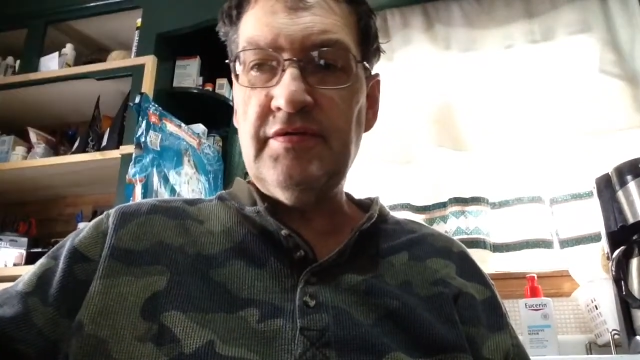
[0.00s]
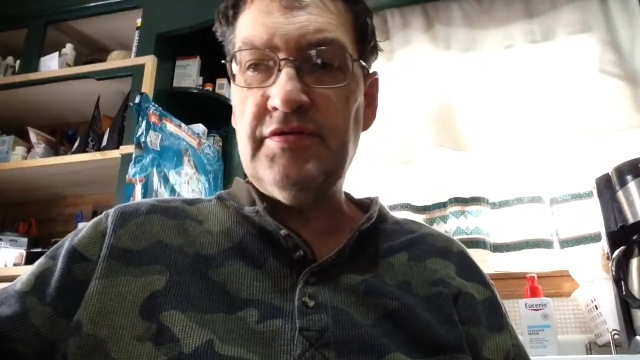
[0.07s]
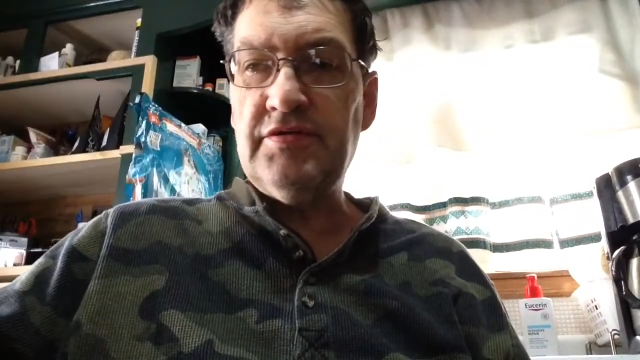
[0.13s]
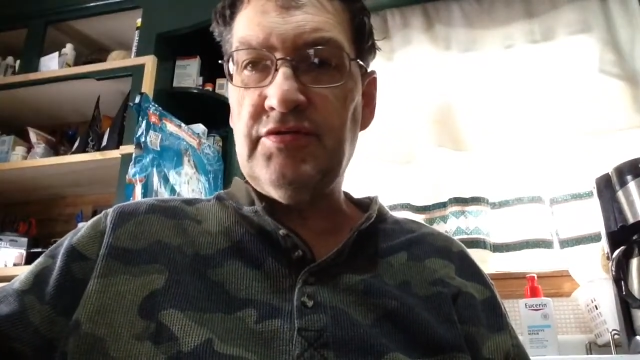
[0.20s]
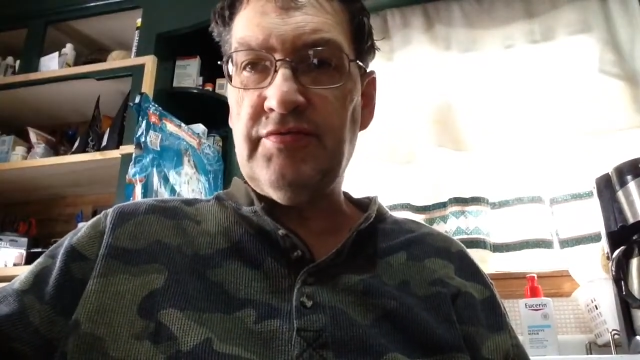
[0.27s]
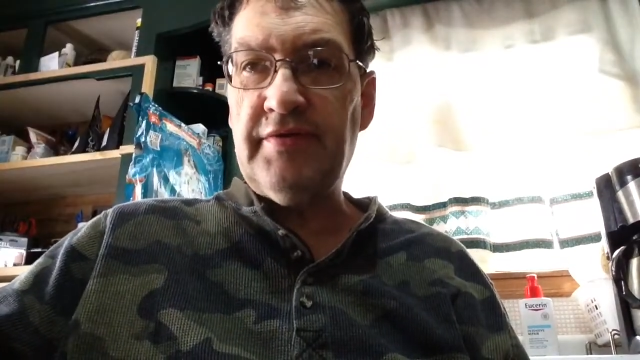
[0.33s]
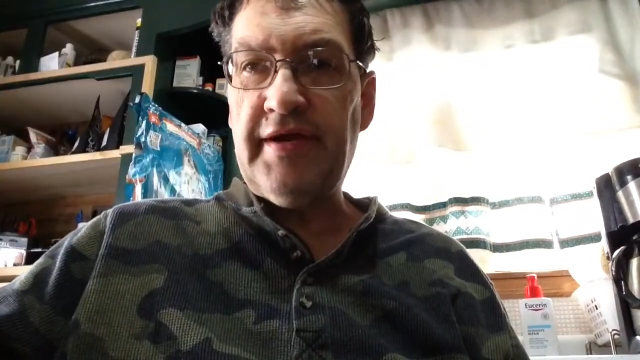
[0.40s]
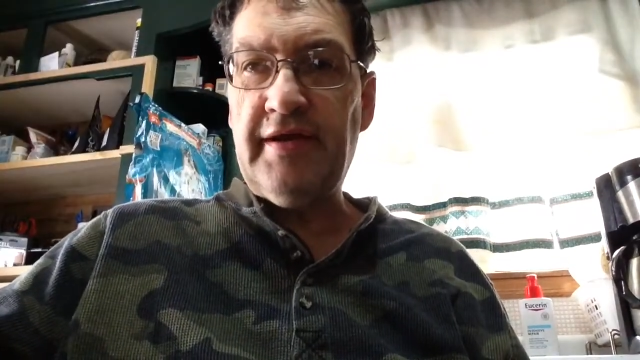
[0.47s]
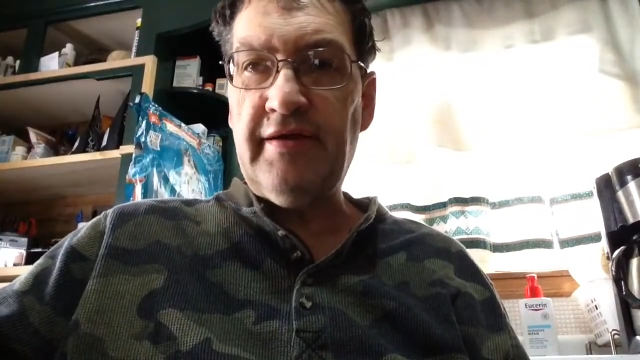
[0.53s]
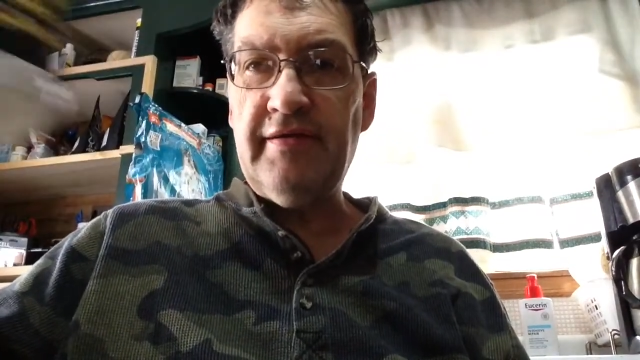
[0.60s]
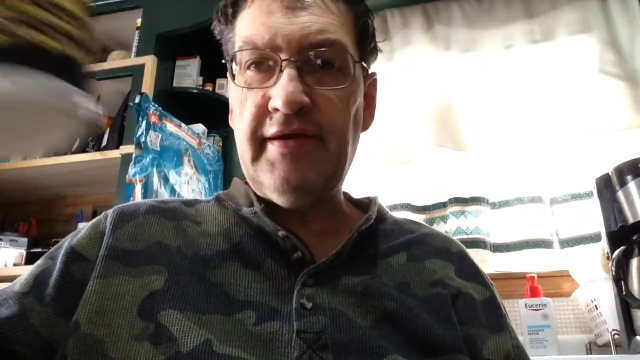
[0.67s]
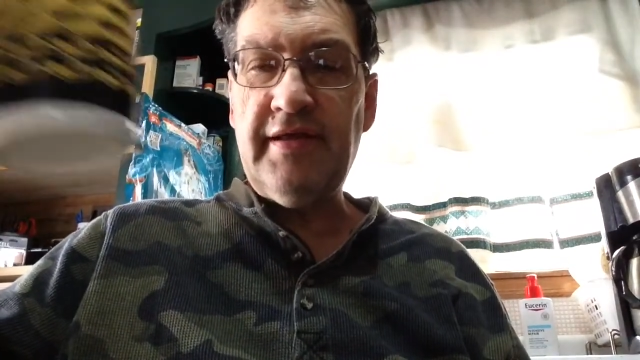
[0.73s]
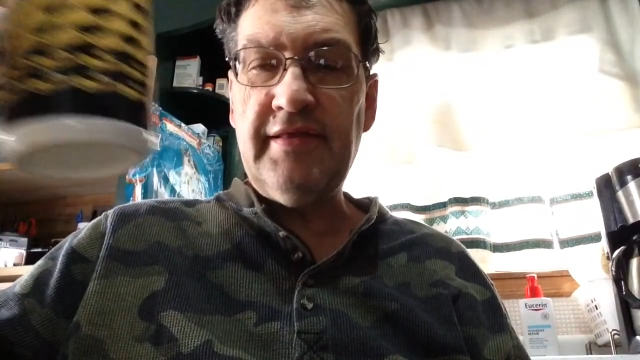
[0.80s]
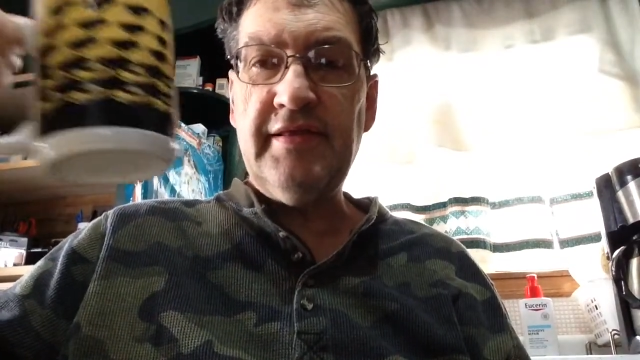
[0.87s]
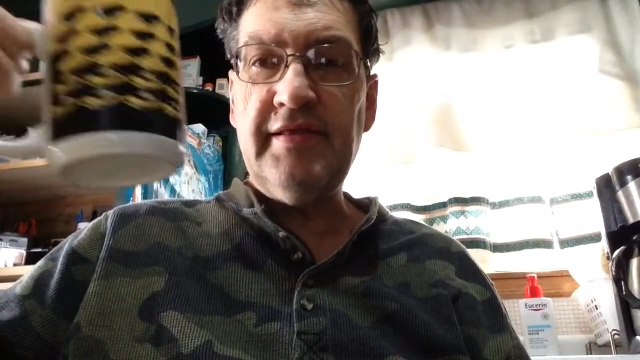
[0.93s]
string or
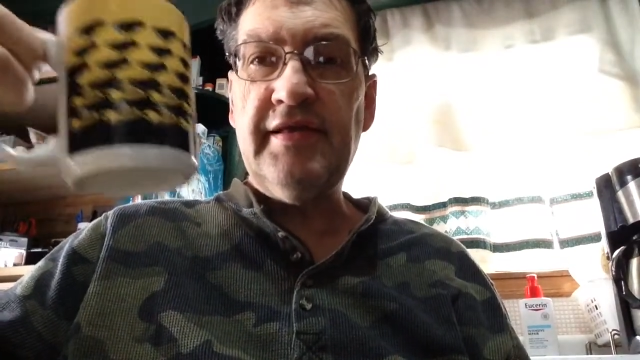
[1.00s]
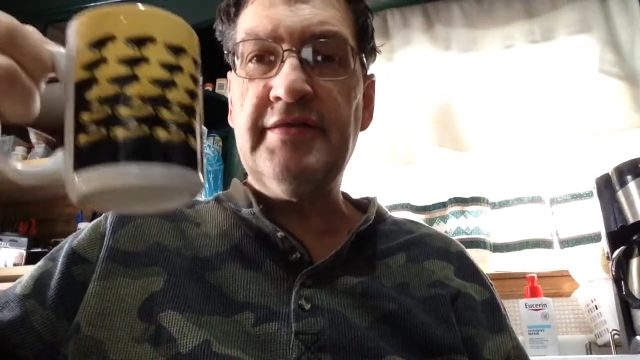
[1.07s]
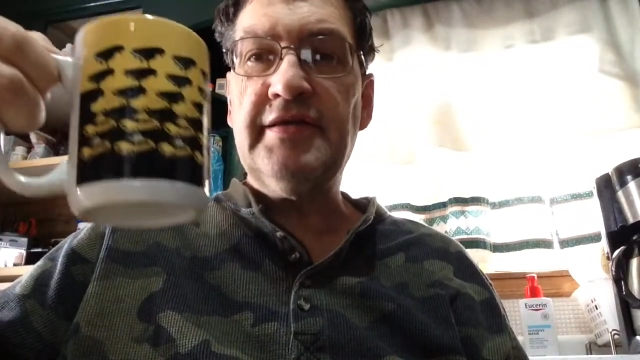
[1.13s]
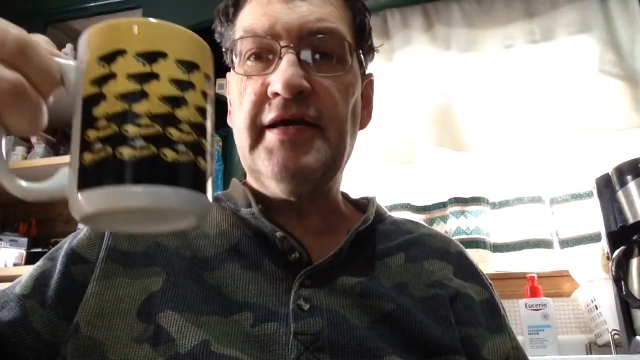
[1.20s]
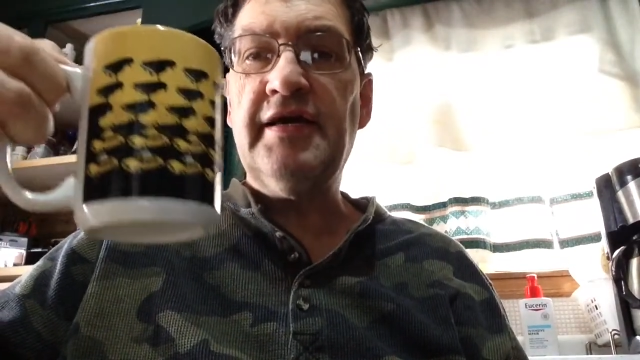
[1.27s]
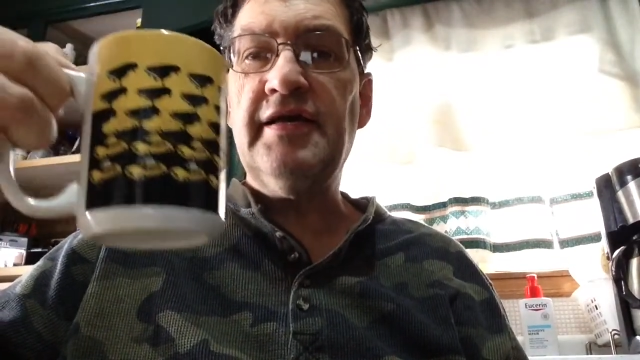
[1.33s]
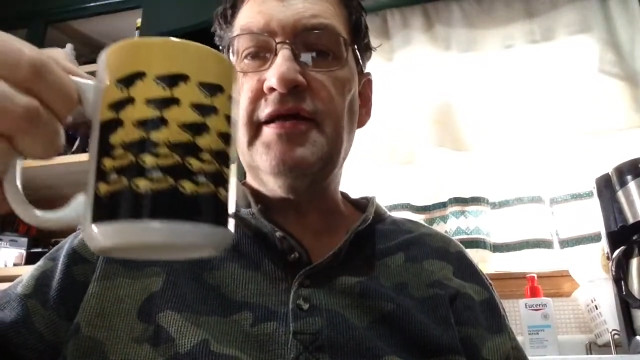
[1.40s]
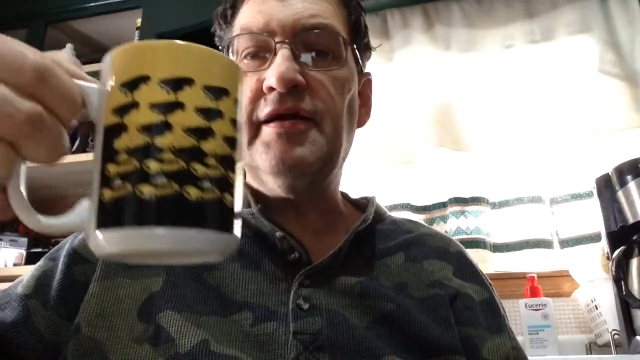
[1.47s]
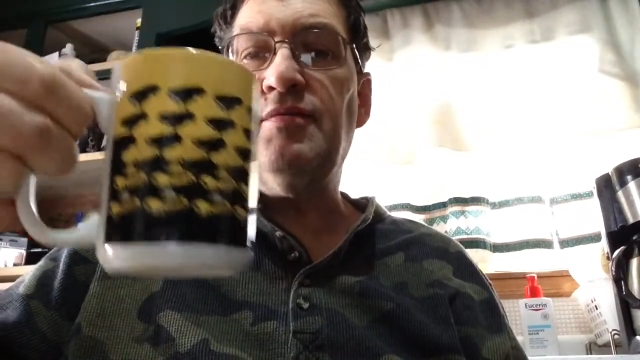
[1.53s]
anything like that.